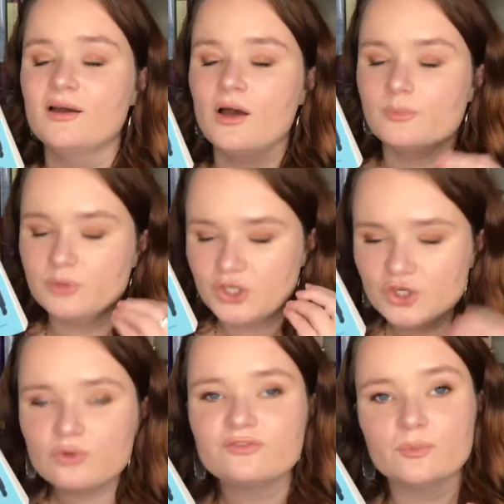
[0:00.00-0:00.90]
a
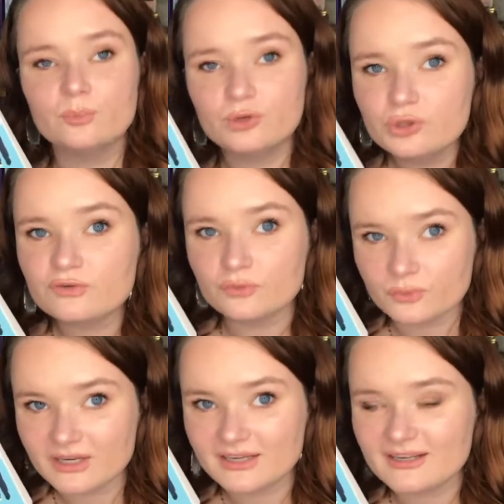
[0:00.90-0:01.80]
beautiful, beautiful
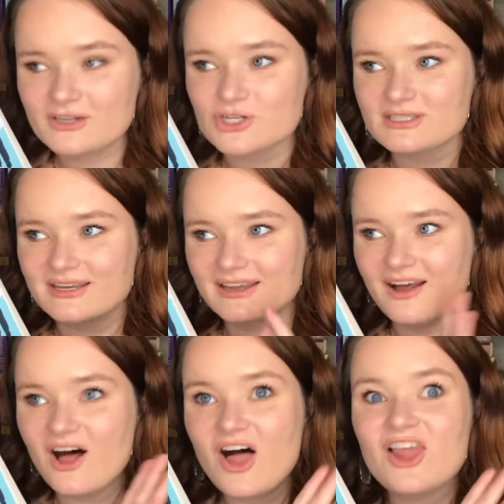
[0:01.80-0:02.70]
read and just like
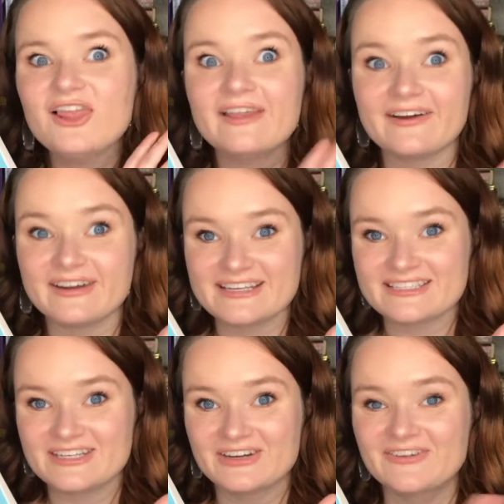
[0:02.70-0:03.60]
hilarious
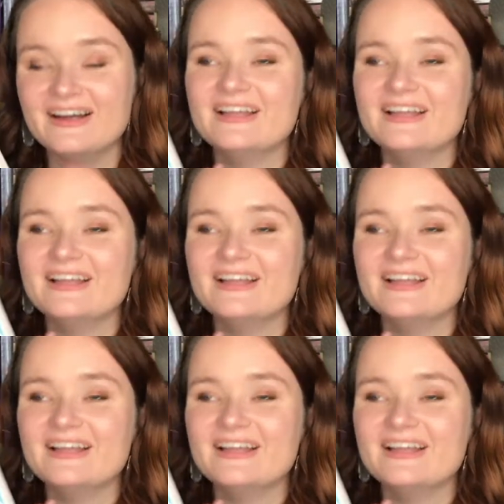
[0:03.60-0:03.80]
too.